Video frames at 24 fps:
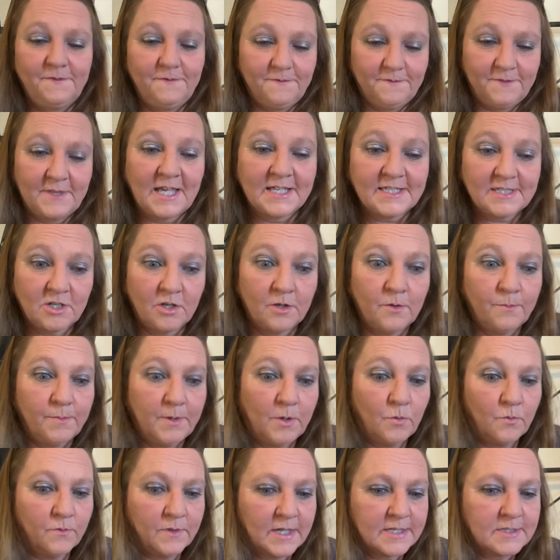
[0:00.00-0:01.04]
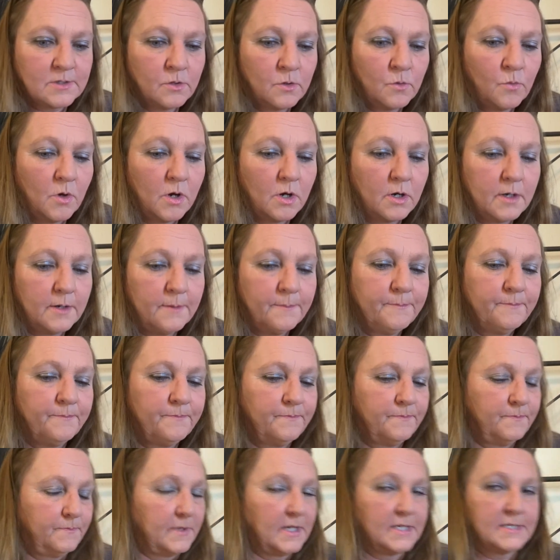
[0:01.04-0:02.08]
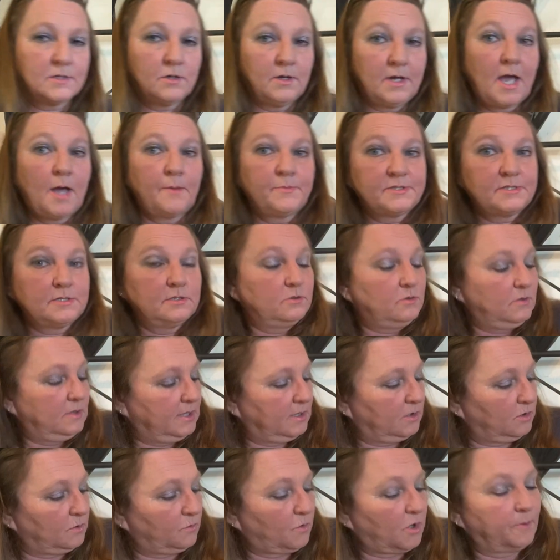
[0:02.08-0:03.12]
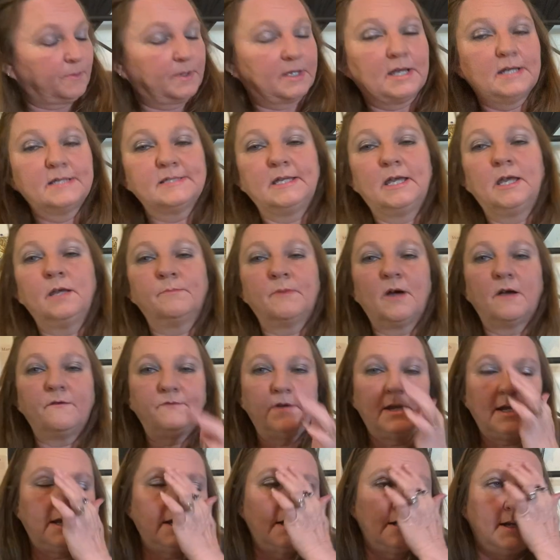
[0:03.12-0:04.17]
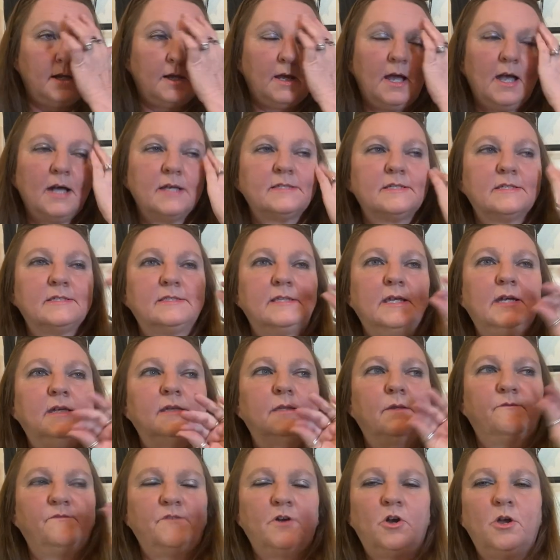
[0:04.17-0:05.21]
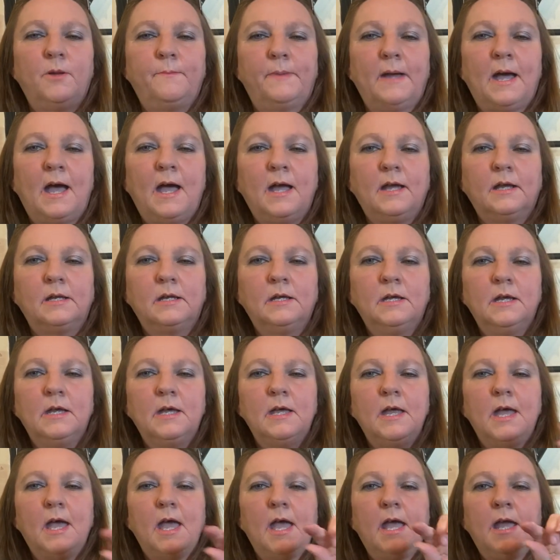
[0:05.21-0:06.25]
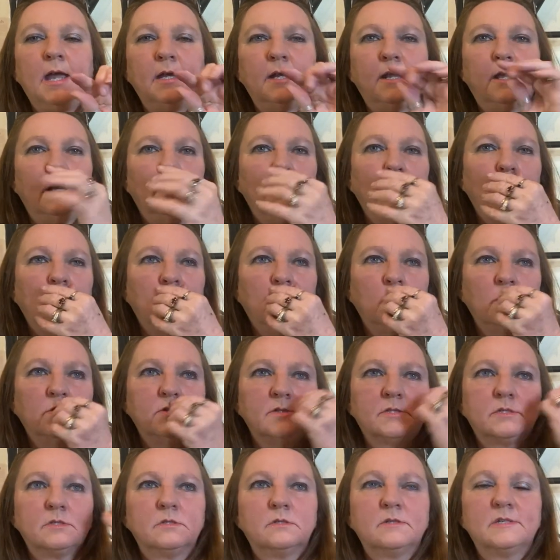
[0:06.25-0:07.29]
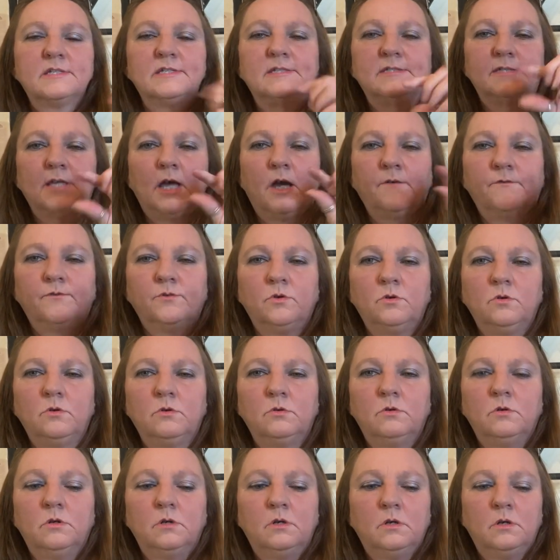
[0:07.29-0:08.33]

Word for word: That's gonna be that's gonna work. That's absolutely gonna work because in my van it has this thing in the very back, and it holds several